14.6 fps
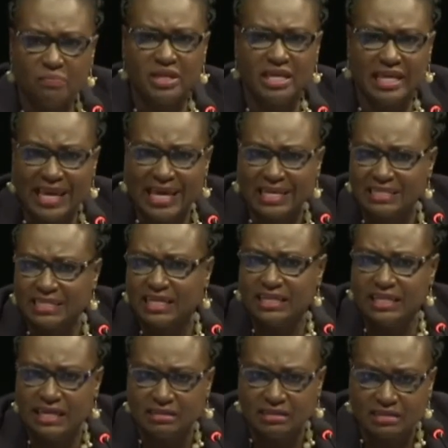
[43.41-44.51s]

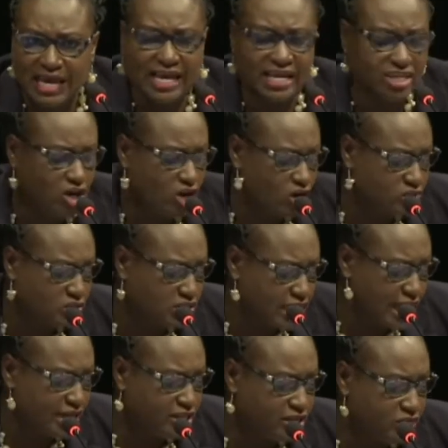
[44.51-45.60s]
complicated
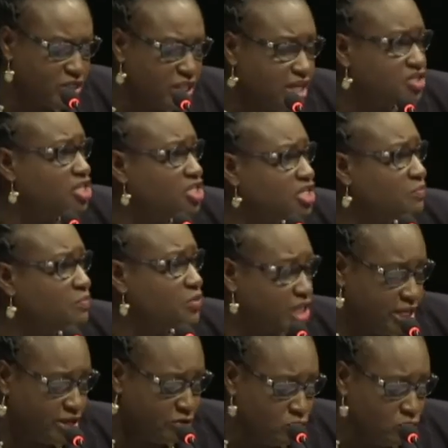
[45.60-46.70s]
insider-outsider
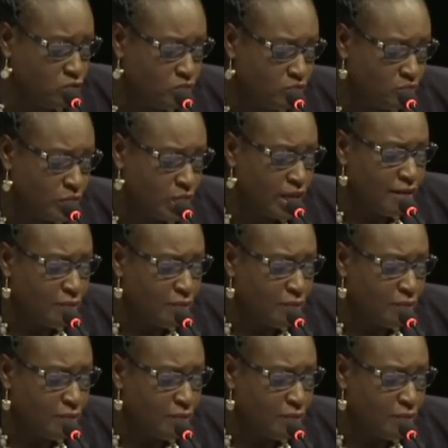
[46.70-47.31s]
relationship with the EU,